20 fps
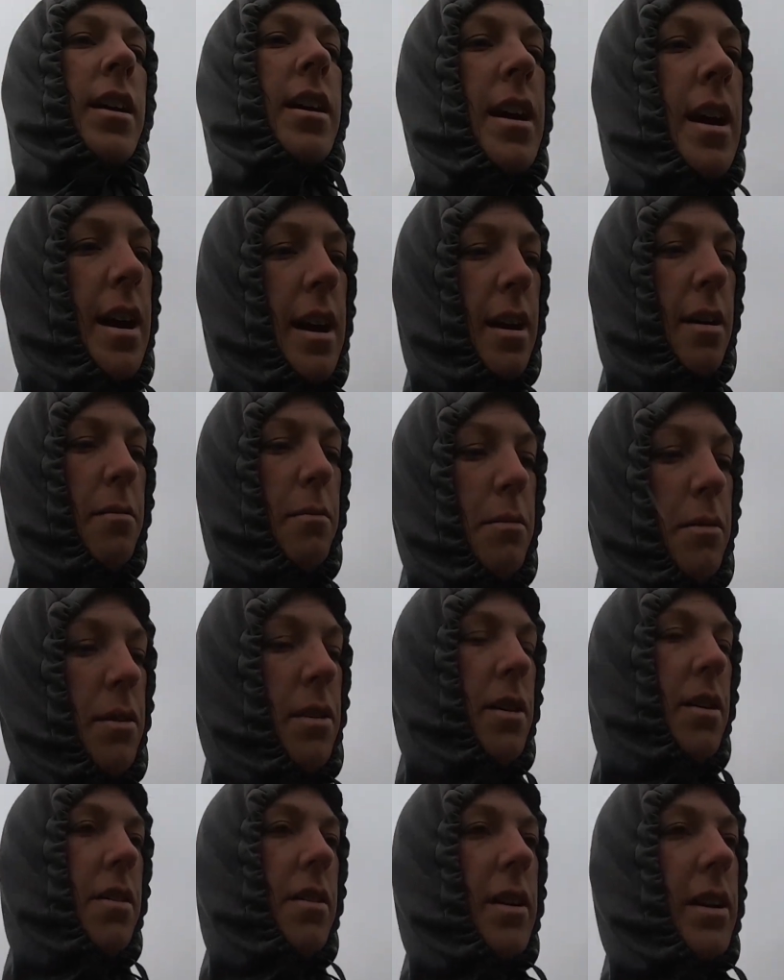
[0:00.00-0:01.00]
Yeah,
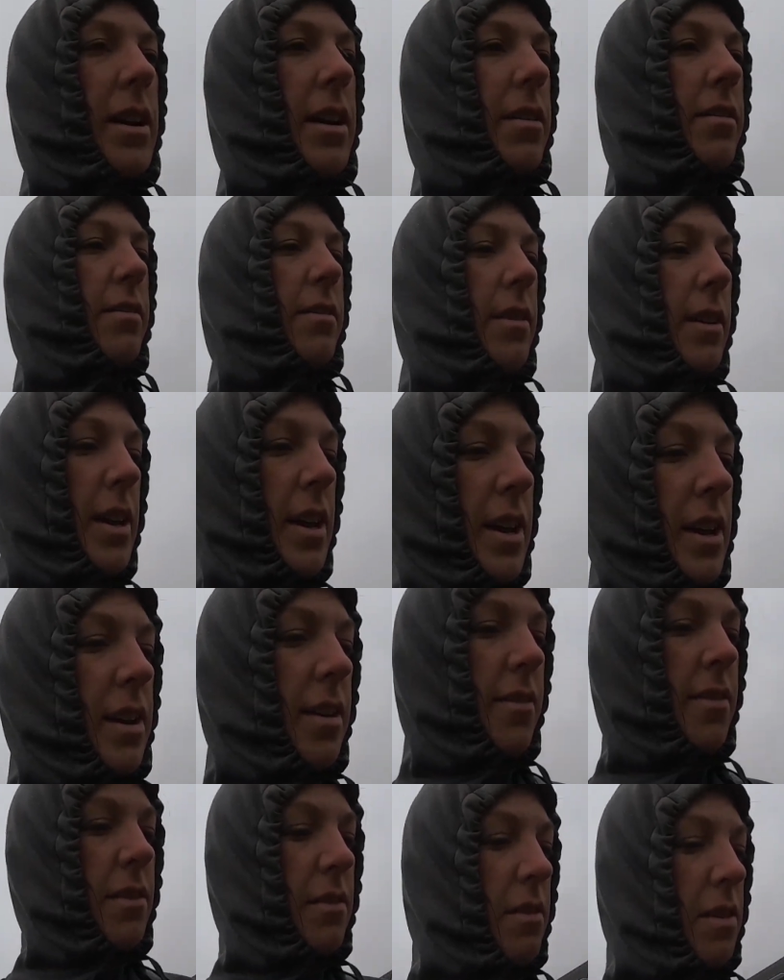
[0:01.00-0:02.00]
I'm alright. We can't
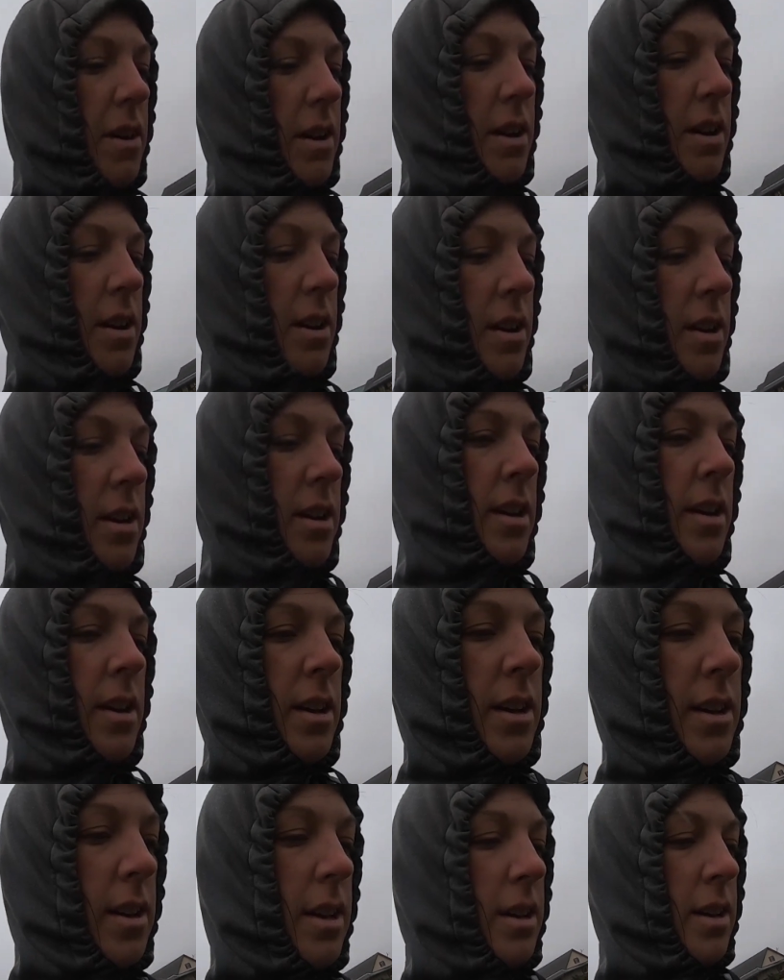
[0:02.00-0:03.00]
even run
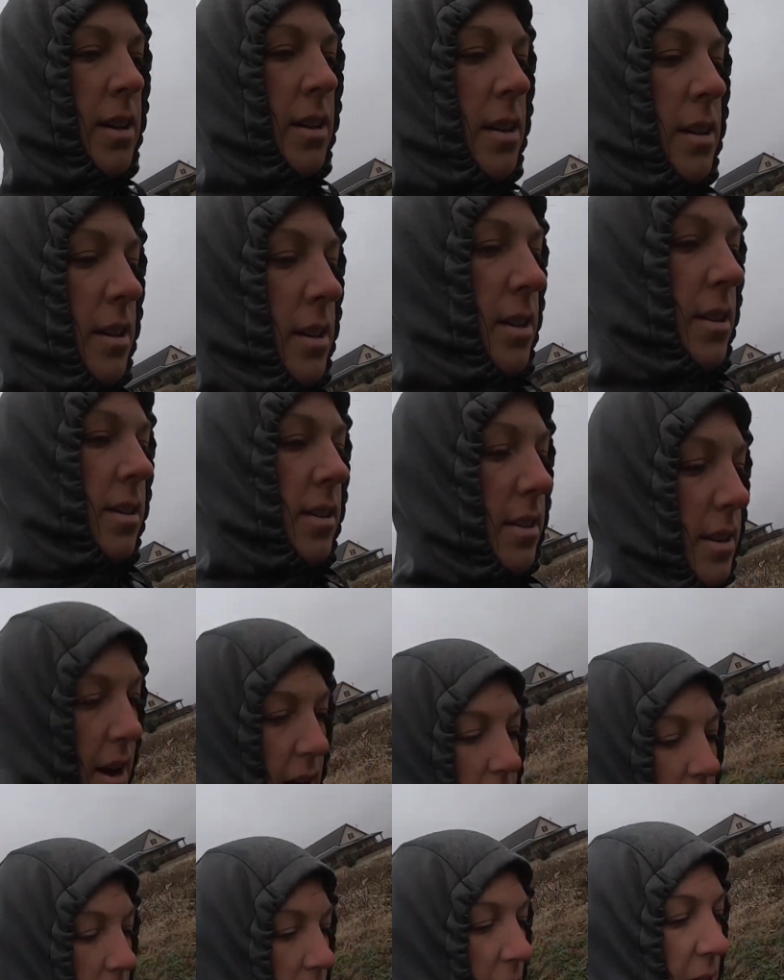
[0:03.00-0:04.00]

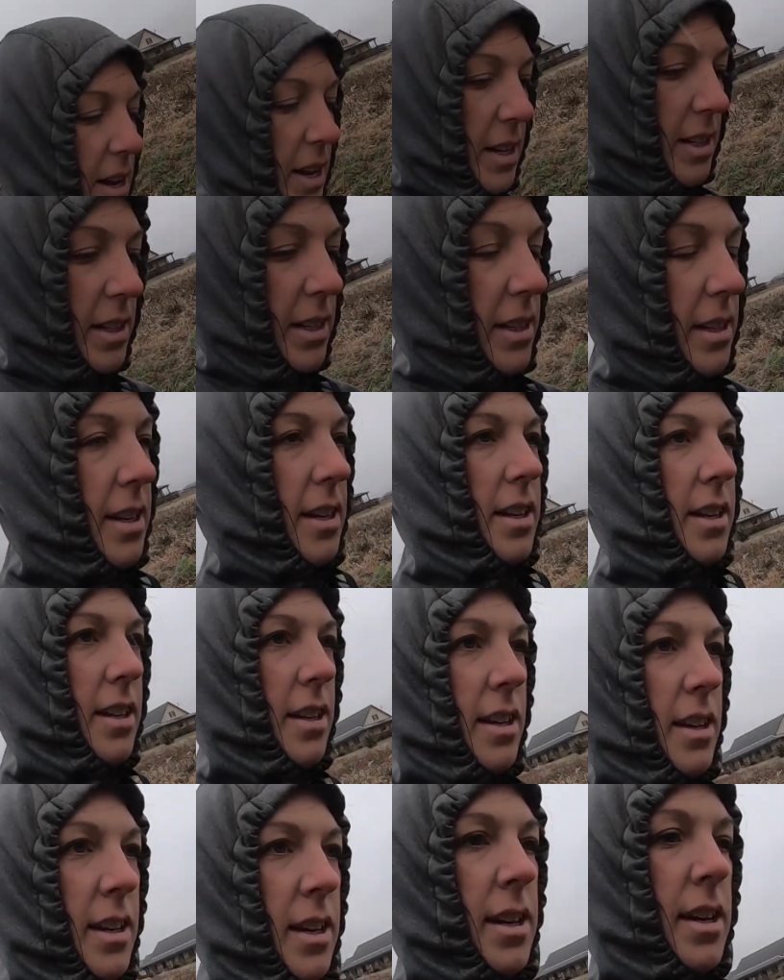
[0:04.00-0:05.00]
sideways.
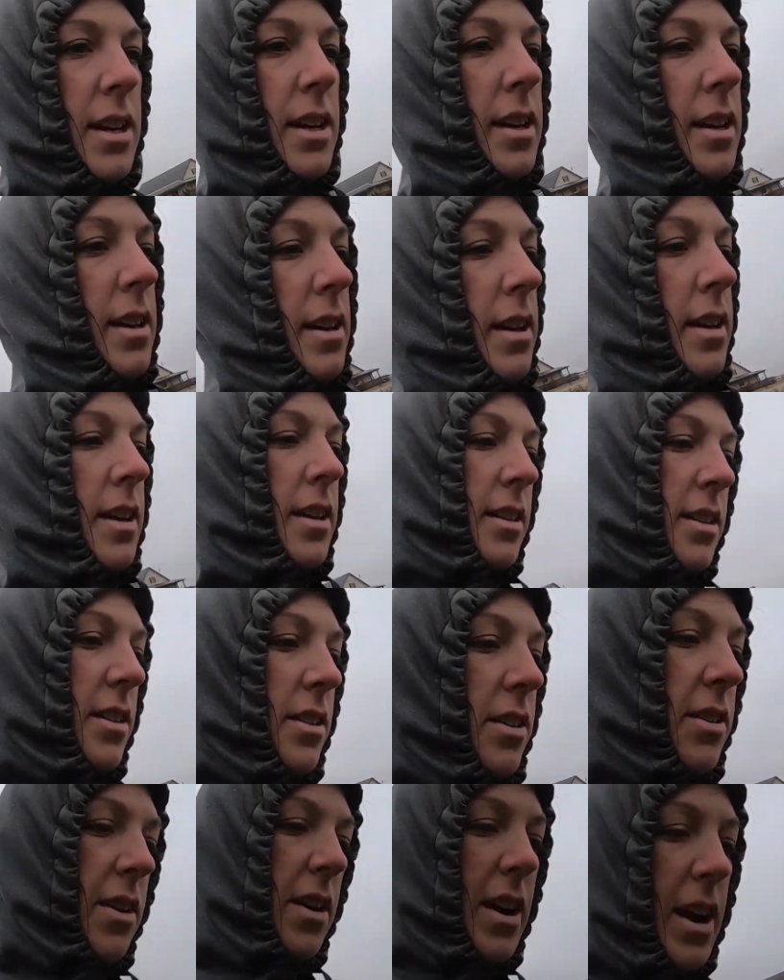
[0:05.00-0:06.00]
This
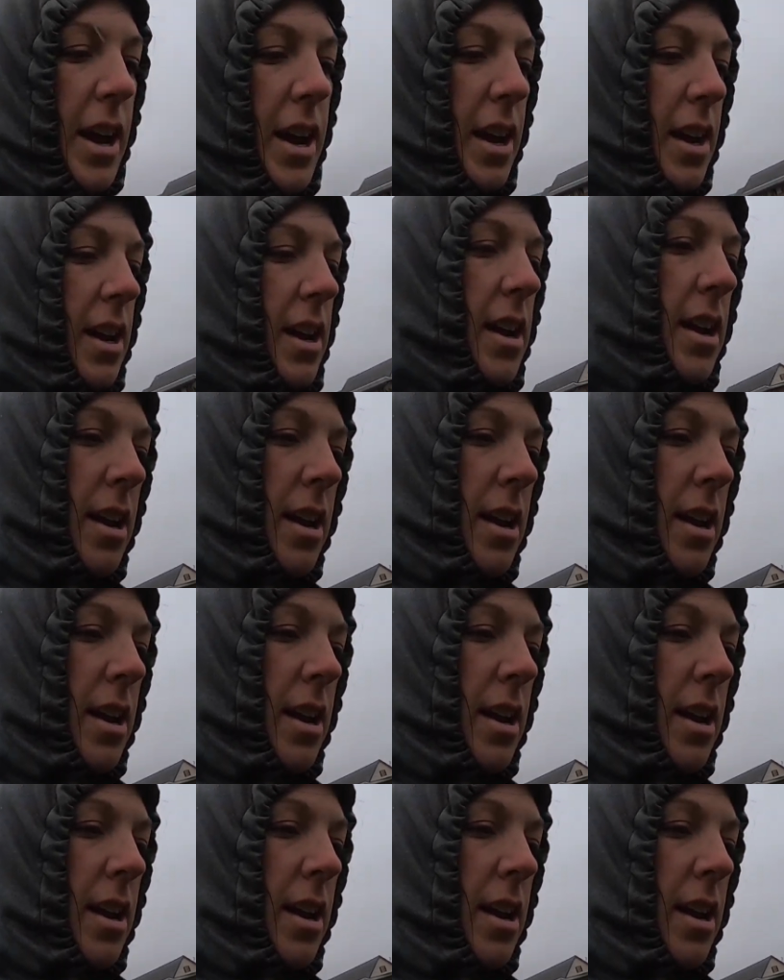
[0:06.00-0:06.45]
is great.